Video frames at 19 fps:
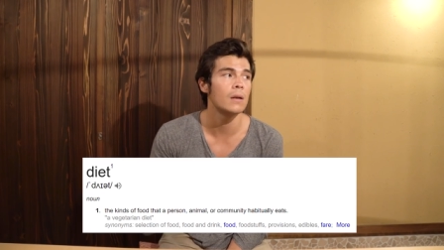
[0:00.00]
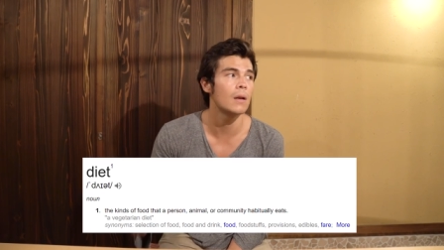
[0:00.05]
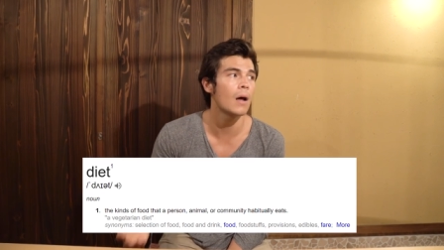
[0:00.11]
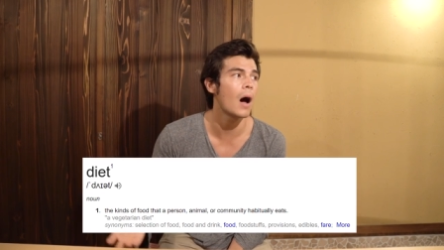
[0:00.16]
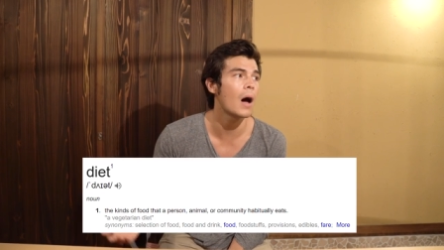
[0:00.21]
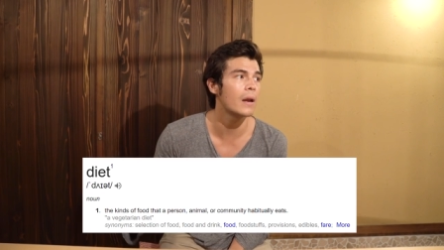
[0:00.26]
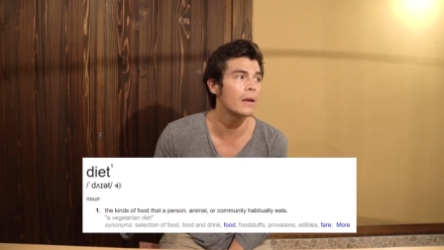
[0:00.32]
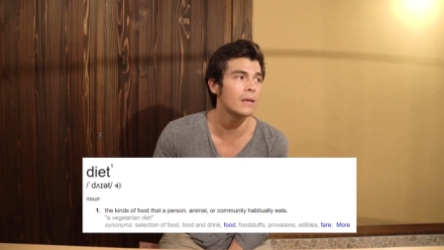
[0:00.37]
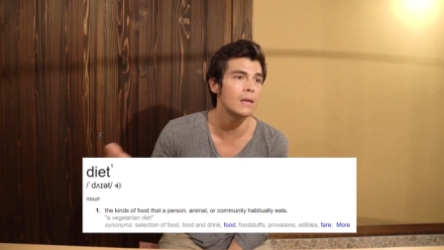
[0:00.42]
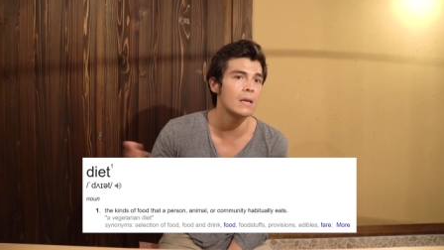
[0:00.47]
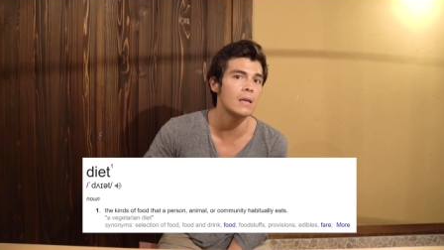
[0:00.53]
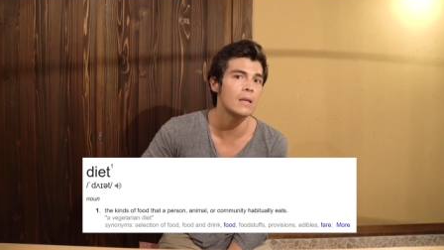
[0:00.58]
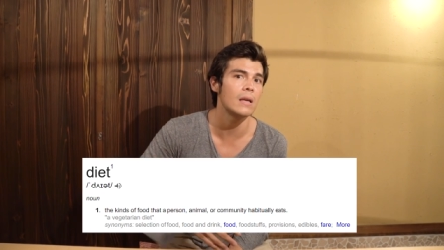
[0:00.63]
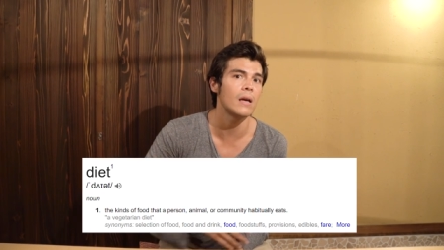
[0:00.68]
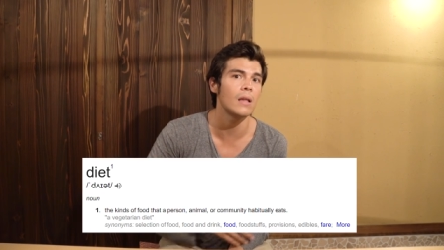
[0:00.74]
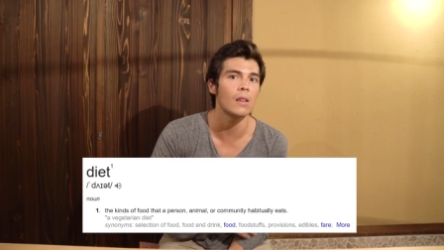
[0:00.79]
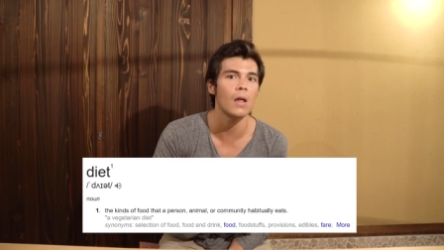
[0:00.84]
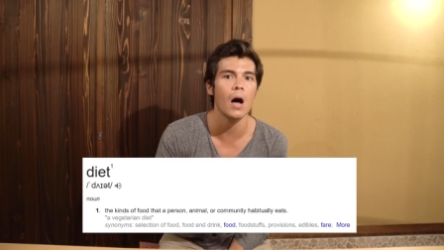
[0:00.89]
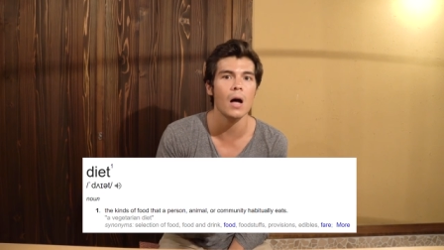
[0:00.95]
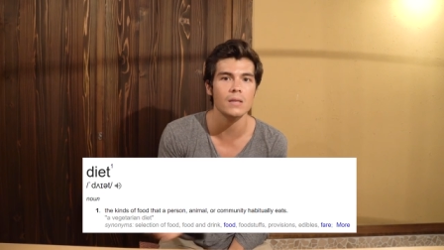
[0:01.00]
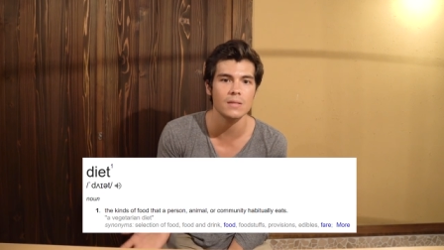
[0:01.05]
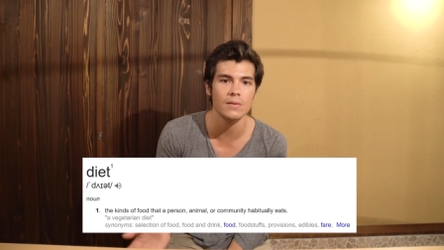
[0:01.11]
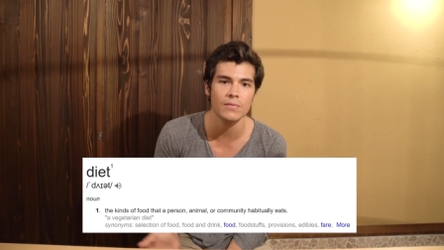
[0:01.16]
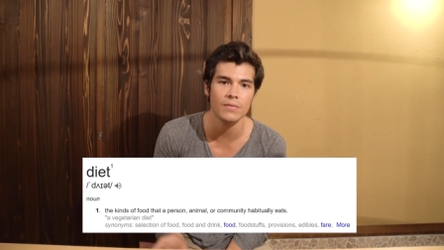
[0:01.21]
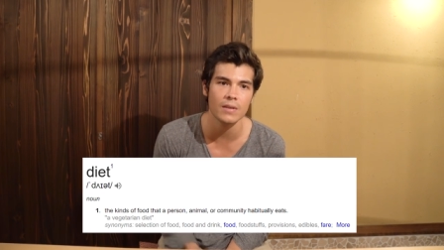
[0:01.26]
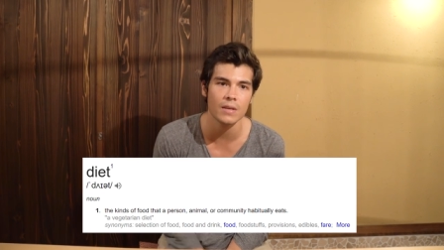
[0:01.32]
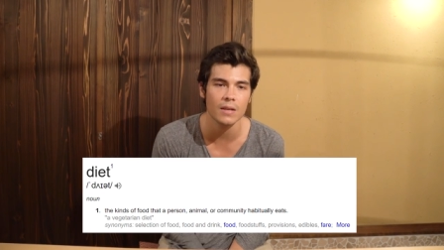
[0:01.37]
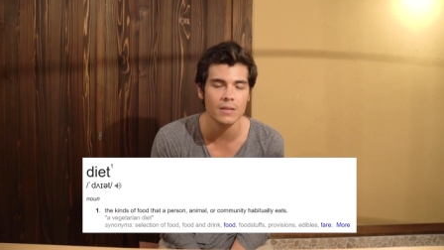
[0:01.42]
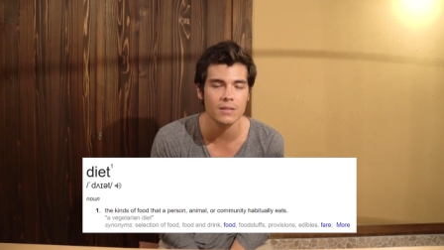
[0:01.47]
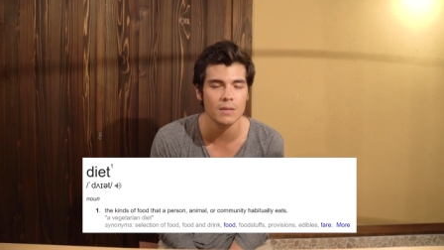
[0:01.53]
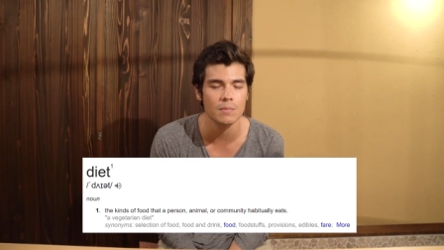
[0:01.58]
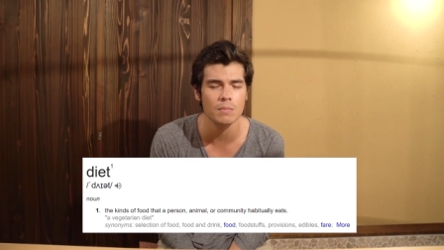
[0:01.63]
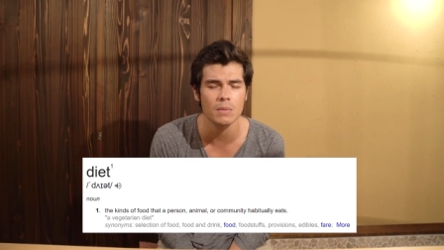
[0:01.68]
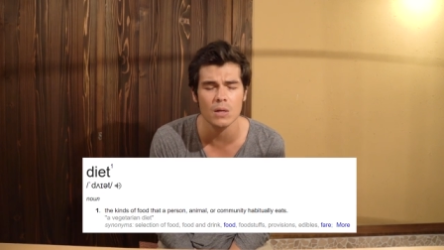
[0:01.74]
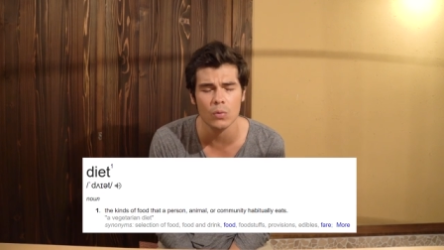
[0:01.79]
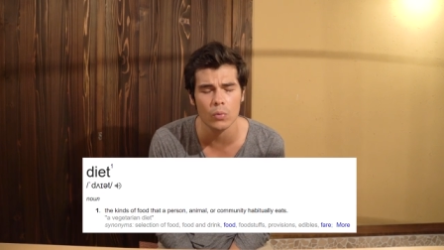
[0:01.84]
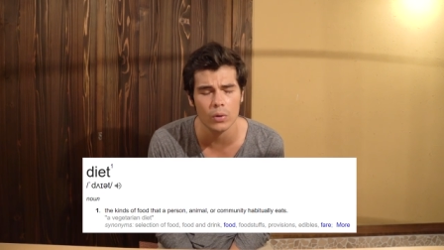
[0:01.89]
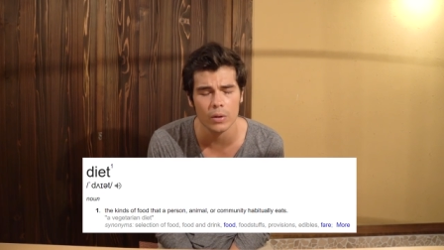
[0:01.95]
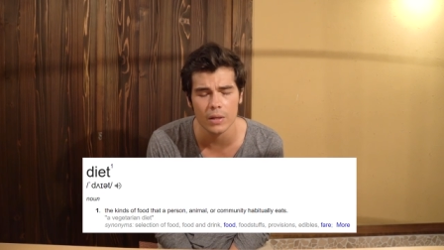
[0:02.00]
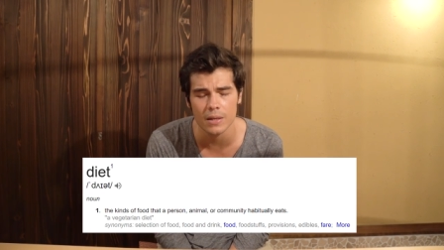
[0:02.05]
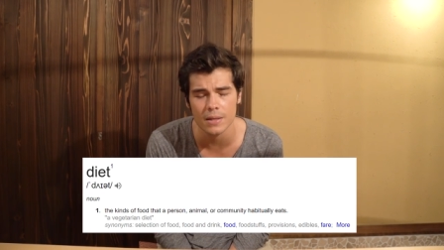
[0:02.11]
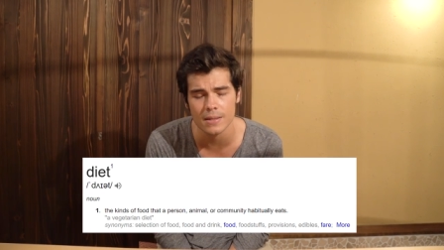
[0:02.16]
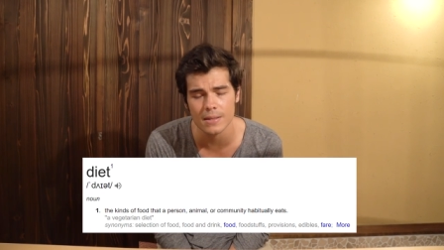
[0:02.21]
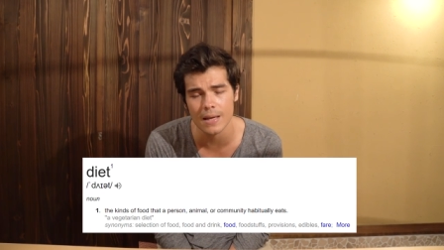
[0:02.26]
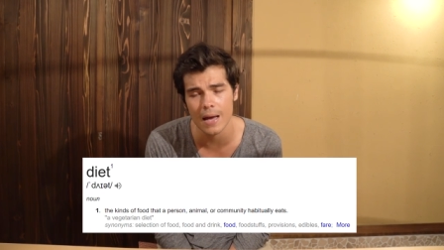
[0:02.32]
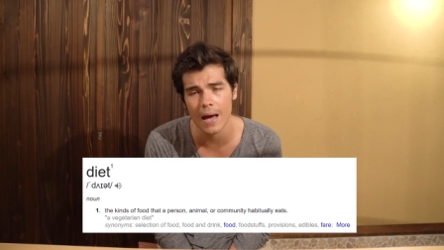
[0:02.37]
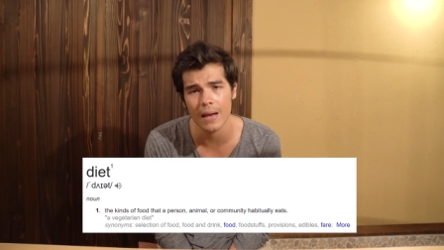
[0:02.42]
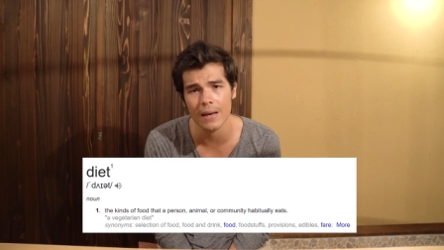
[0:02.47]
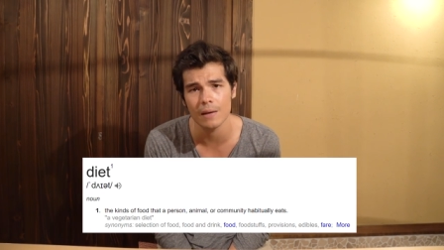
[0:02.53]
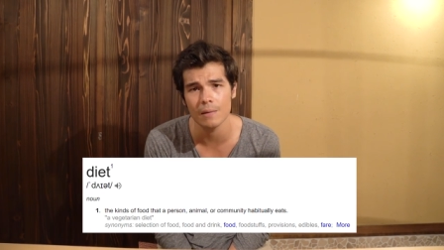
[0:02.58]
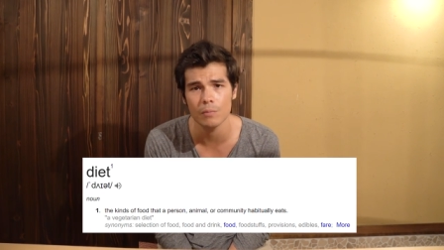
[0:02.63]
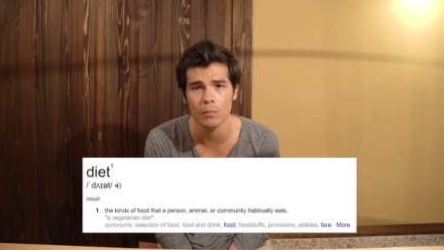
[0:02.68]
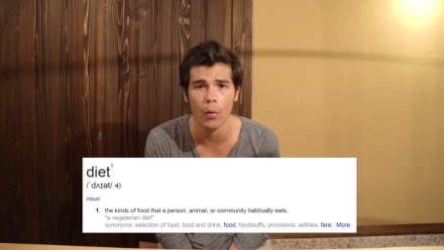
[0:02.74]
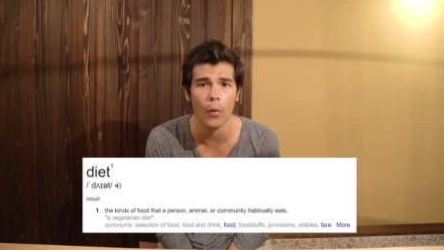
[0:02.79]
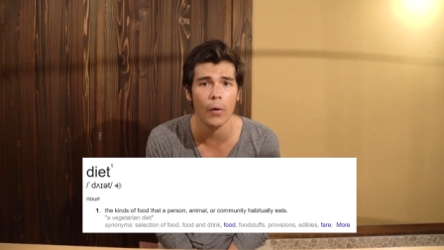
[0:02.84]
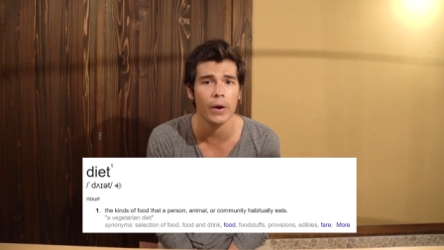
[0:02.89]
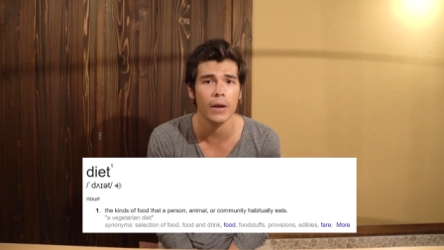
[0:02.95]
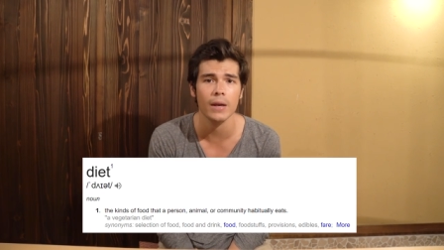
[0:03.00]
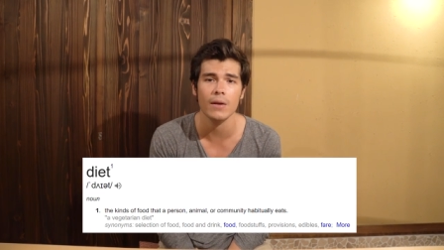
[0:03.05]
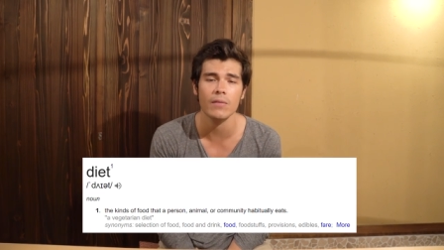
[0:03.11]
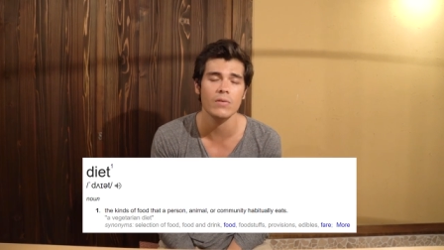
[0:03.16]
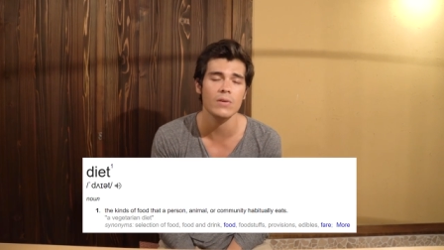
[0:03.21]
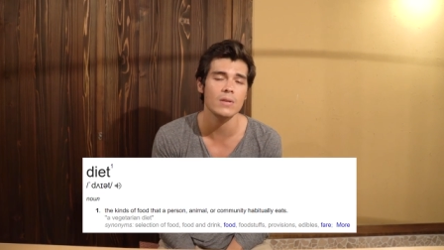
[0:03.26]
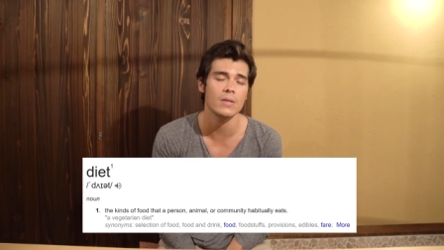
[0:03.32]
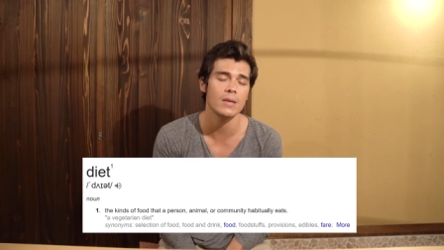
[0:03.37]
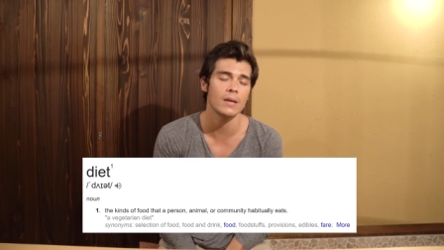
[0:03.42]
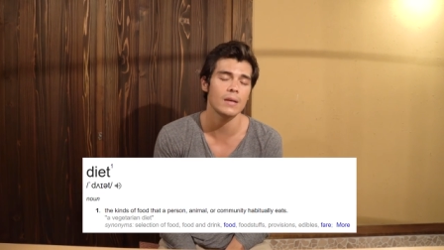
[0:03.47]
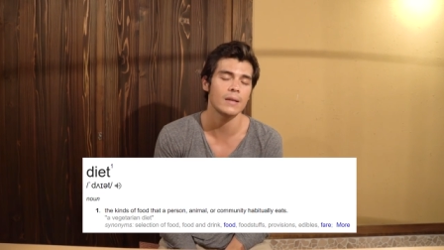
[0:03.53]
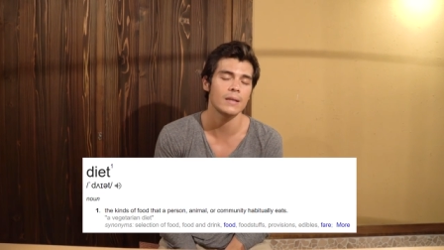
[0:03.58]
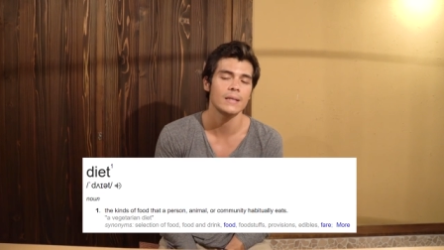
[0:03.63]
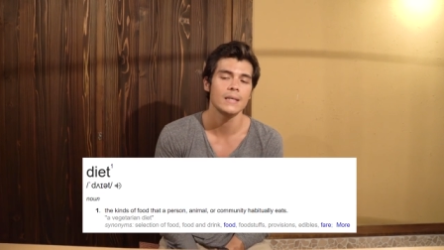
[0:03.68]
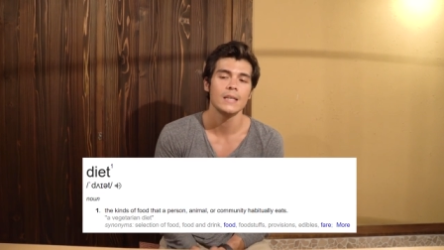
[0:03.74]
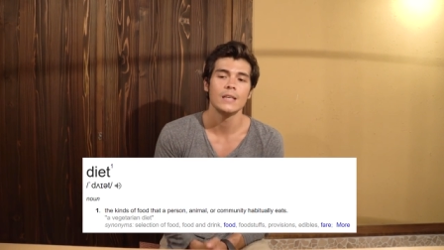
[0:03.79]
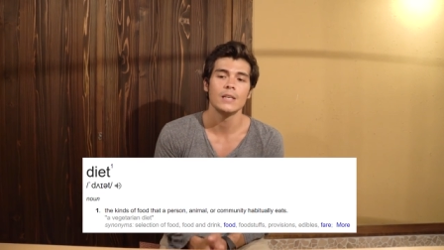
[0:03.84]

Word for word: not eating lots of things and being really sad and boring and everything.